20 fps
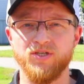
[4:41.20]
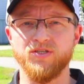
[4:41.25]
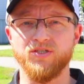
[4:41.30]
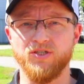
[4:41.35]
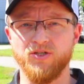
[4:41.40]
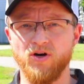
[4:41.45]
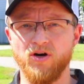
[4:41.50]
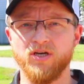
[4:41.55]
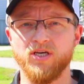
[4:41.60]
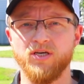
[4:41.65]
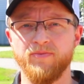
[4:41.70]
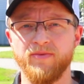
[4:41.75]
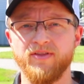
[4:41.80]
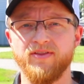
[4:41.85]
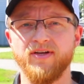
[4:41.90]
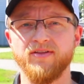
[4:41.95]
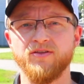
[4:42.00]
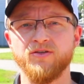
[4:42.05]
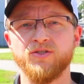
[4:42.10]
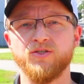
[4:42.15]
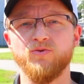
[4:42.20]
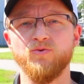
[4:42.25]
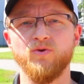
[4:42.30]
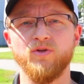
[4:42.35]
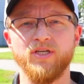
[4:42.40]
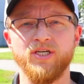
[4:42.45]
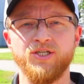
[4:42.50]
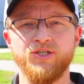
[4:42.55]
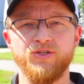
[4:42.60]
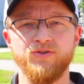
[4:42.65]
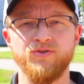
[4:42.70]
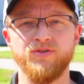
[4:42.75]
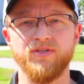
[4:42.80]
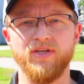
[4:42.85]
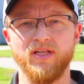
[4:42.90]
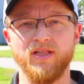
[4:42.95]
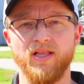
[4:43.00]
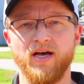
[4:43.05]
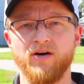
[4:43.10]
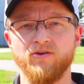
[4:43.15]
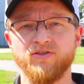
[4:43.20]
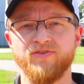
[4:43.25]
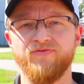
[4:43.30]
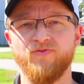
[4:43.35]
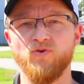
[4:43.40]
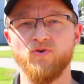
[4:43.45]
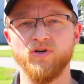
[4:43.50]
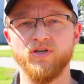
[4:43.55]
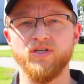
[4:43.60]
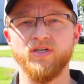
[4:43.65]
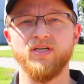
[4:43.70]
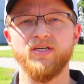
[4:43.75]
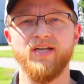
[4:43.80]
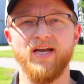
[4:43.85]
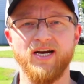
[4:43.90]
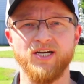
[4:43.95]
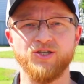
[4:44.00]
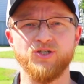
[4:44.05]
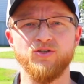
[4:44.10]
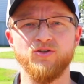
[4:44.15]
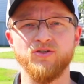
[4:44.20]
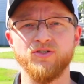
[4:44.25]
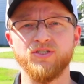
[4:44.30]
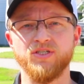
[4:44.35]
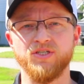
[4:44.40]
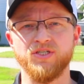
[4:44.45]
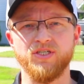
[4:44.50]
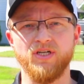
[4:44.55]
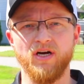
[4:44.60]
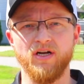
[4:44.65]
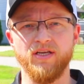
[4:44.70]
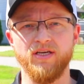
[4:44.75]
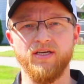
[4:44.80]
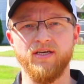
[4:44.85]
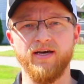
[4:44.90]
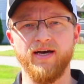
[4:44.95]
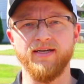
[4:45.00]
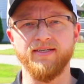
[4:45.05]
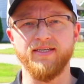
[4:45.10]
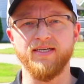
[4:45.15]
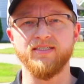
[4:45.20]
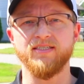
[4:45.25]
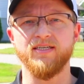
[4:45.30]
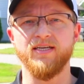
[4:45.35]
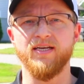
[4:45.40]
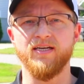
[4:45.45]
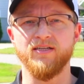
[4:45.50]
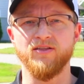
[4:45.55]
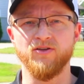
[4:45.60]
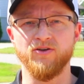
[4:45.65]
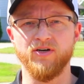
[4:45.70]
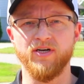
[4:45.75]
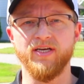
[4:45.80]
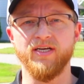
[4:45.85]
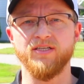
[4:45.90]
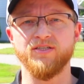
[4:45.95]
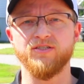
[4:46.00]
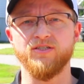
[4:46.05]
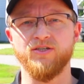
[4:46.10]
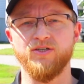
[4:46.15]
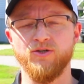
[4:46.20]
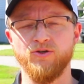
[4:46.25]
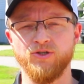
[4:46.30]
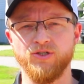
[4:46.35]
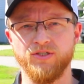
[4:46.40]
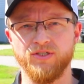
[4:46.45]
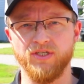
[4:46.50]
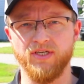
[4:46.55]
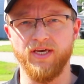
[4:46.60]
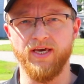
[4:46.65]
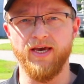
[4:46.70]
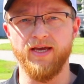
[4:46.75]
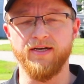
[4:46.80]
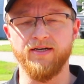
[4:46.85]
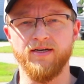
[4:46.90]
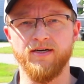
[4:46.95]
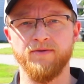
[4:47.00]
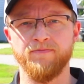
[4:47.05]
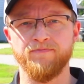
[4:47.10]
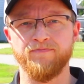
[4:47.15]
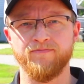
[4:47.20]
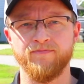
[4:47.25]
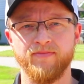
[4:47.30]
is a document that the school issues that allows foreign nationals to study at designated learning institutions in Canada.